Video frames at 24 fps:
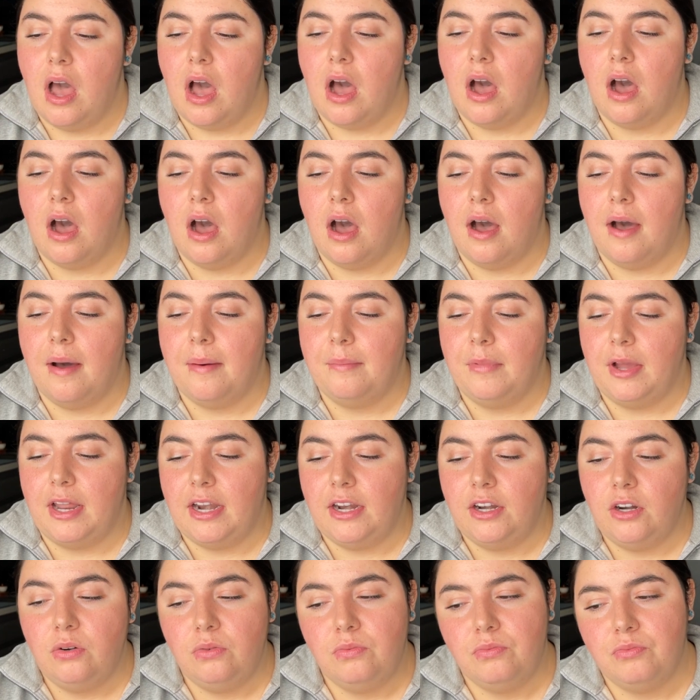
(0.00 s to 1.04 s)
And
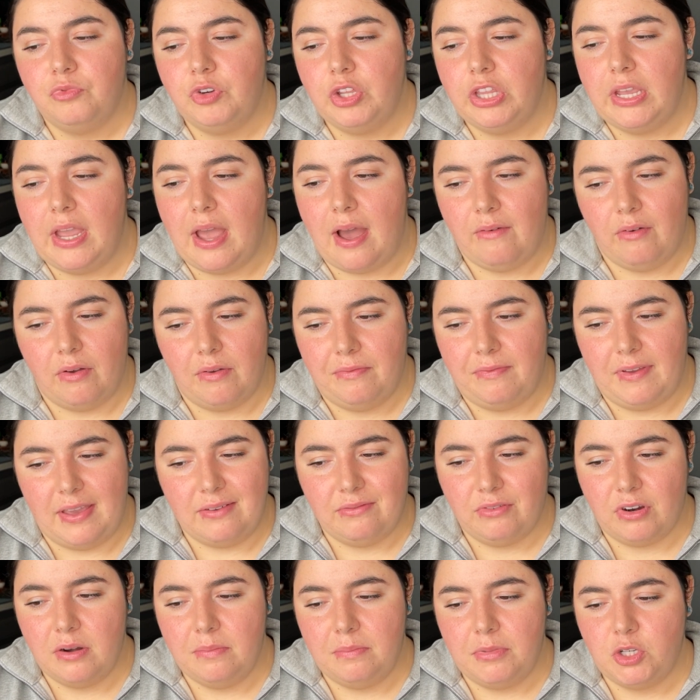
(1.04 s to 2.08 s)
I don't really have a
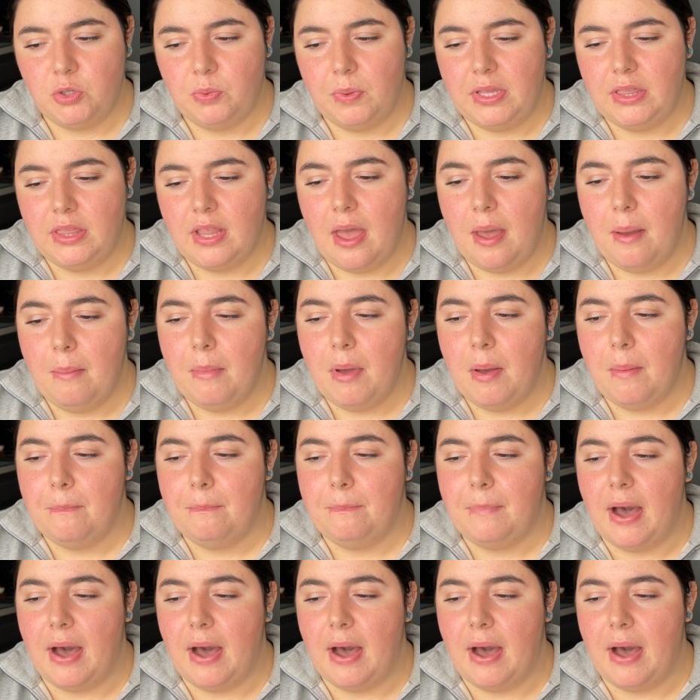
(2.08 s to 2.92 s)
favorite between them,